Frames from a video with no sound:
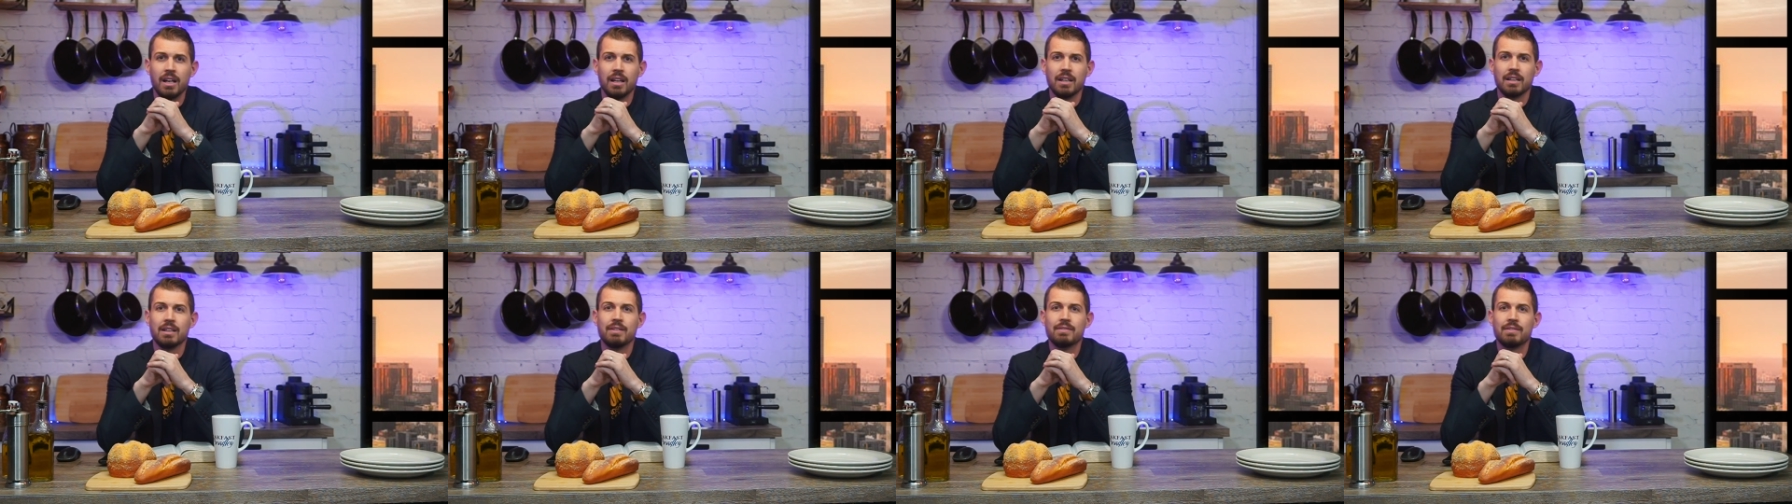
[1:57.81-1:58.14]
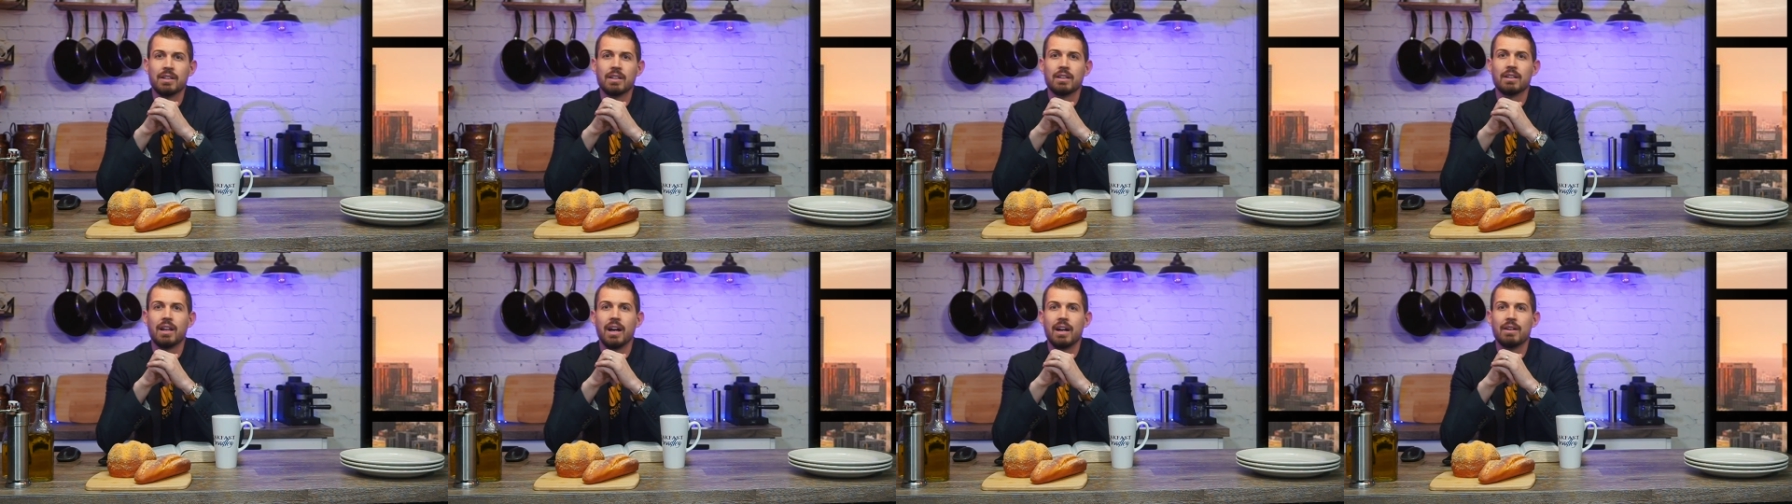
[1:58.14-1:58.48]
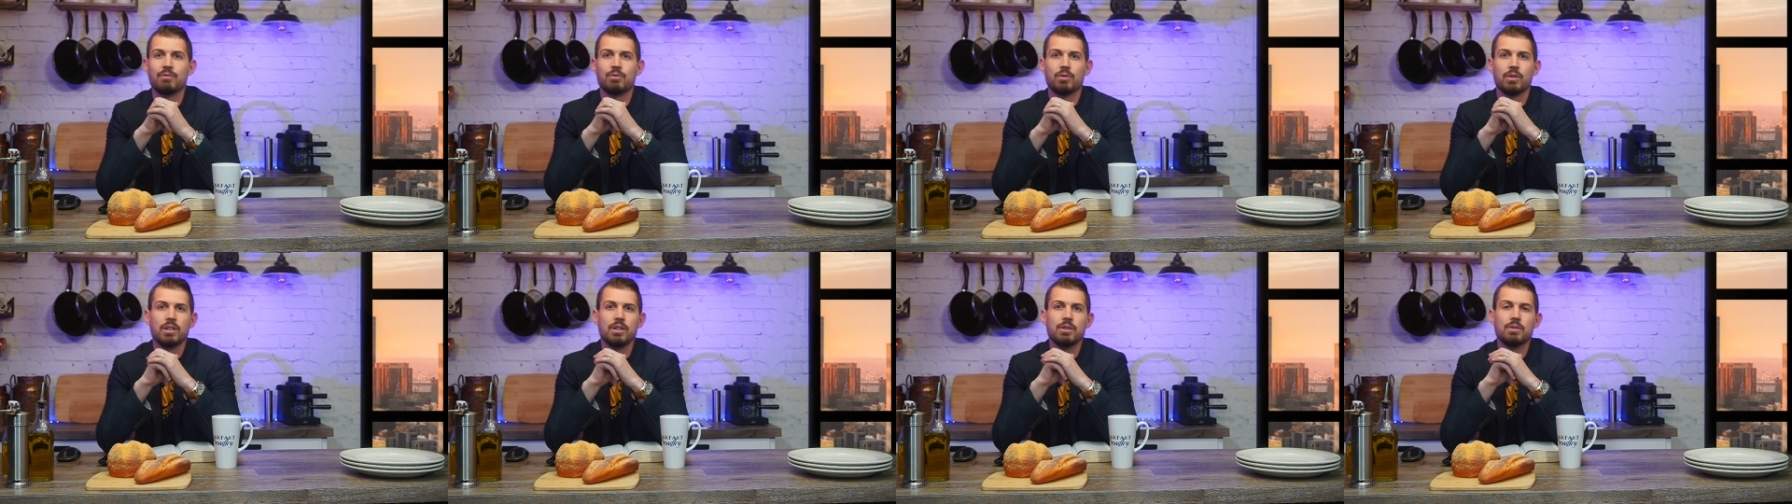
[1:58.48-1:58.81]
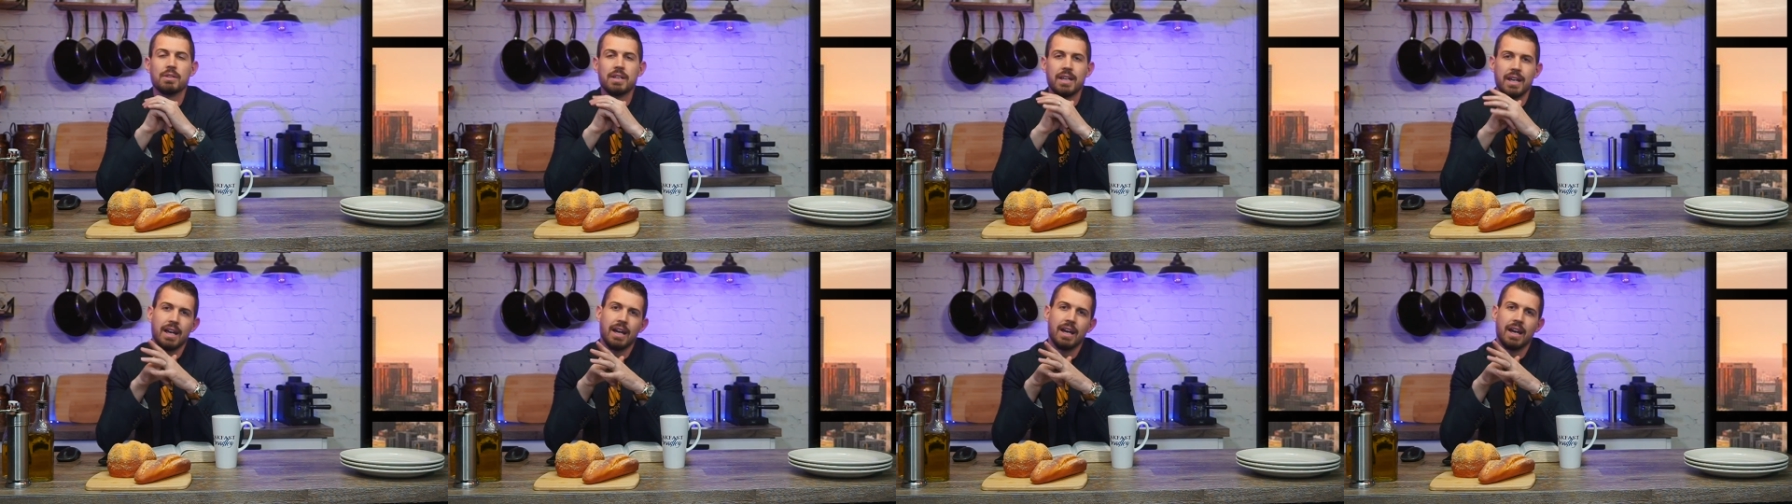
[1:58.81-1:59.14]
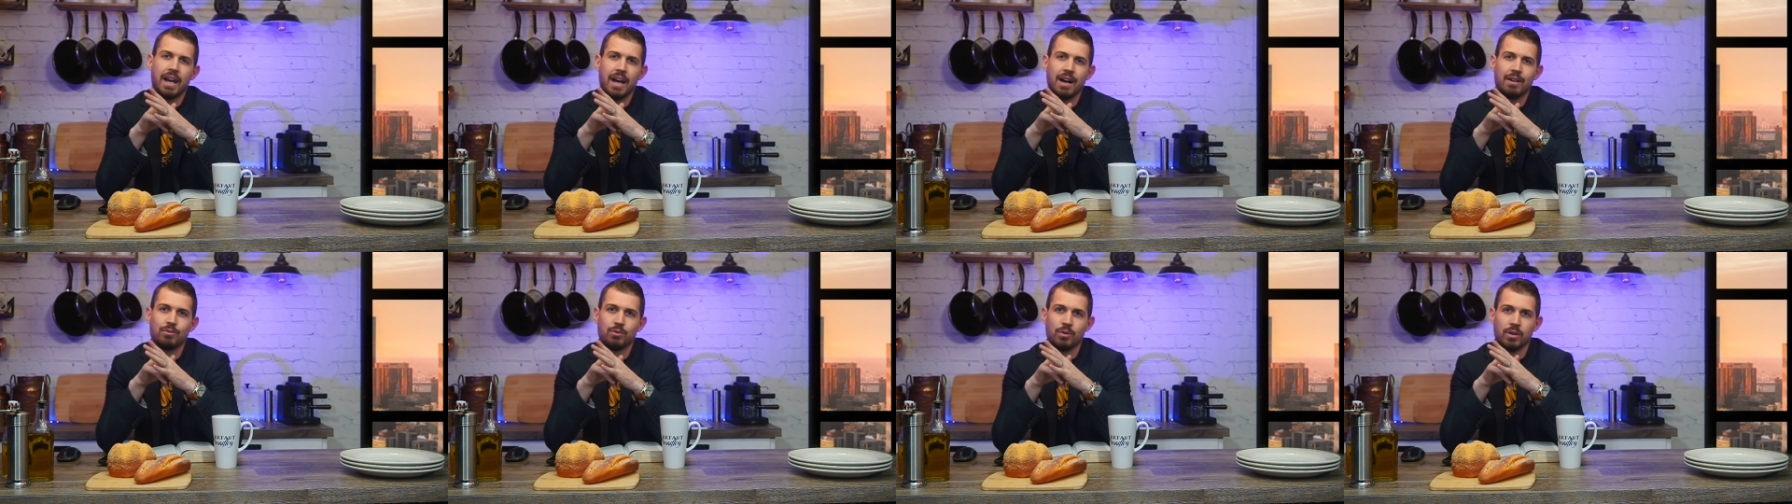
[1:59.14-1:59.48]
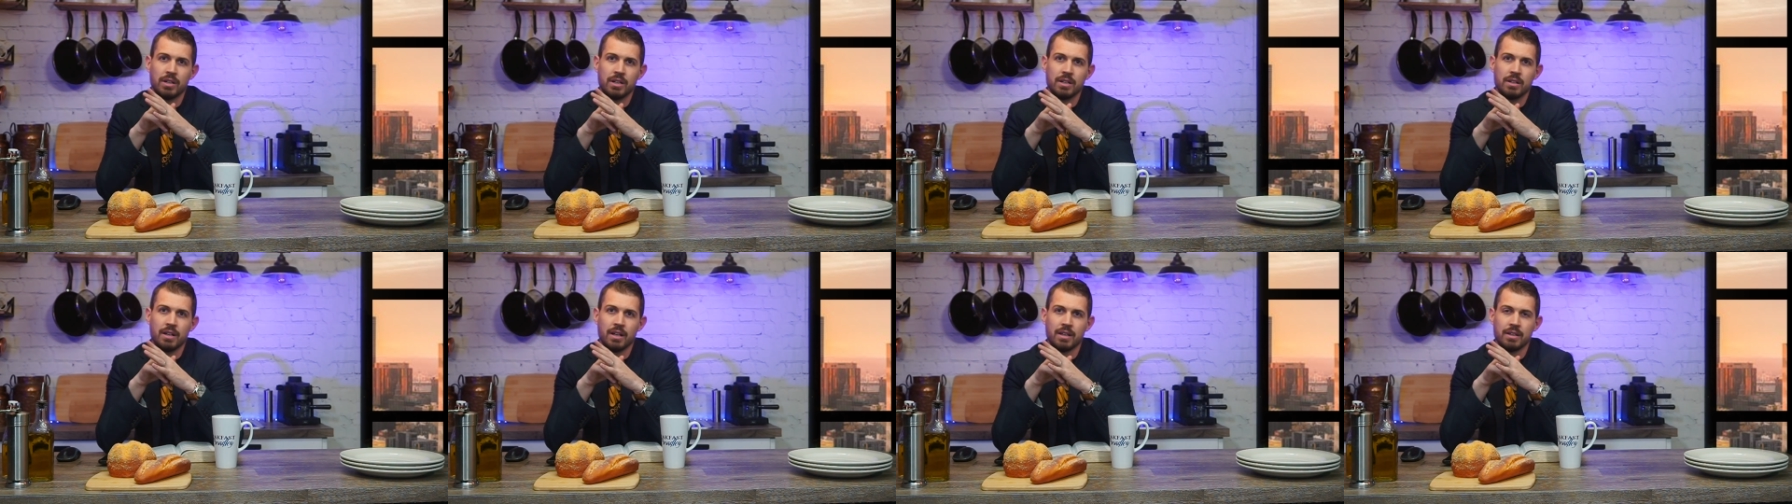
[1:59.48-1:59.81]
living a life where you can't have
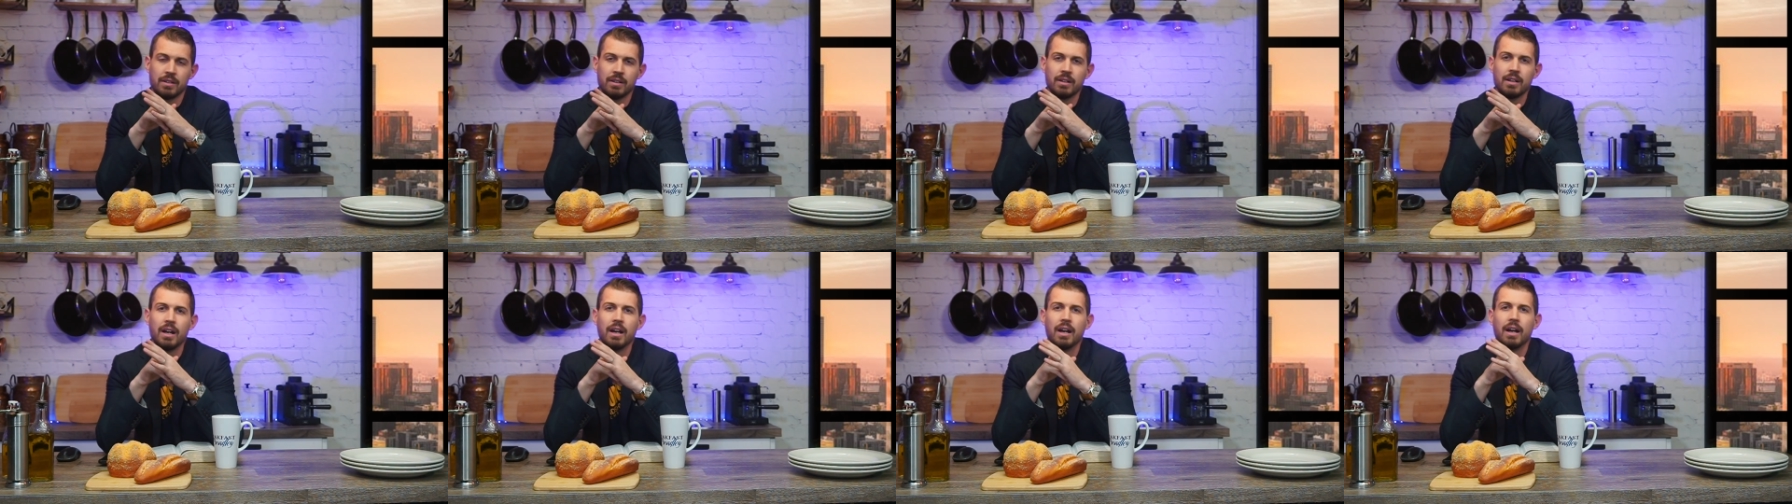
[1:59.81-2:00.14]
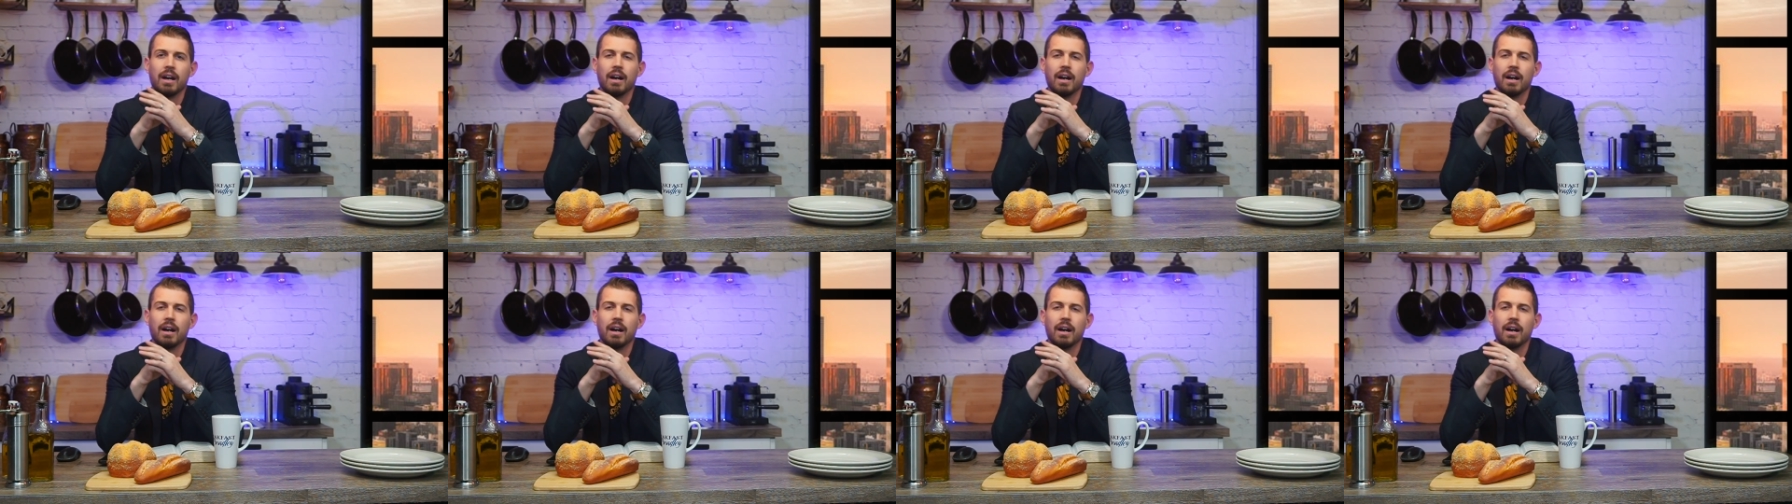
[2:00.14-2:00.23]
one another.